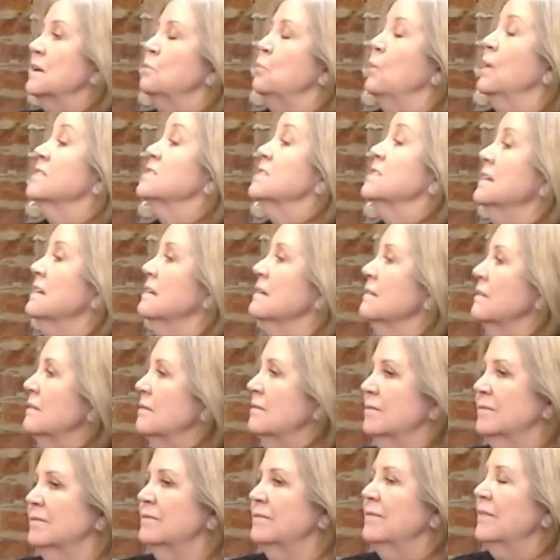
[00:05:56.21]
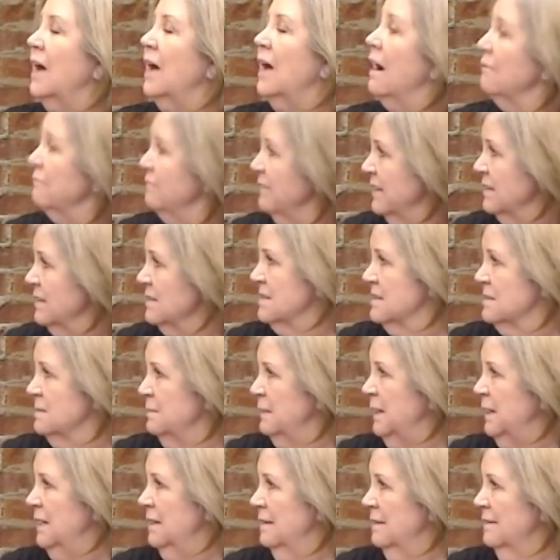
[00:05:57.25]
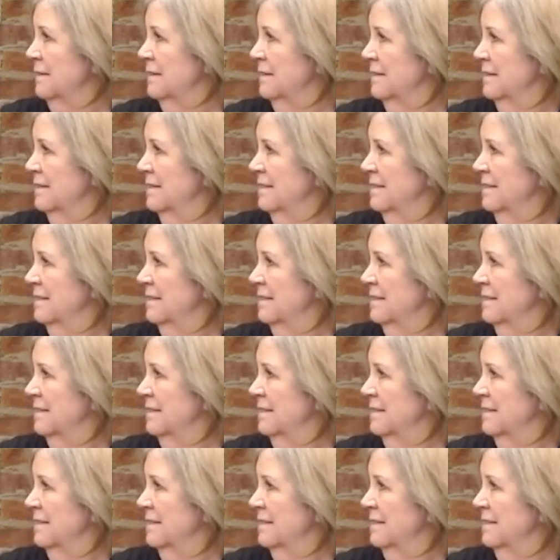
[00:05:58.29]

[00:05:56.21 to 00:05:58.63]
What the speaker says: It wasn't obvious to me.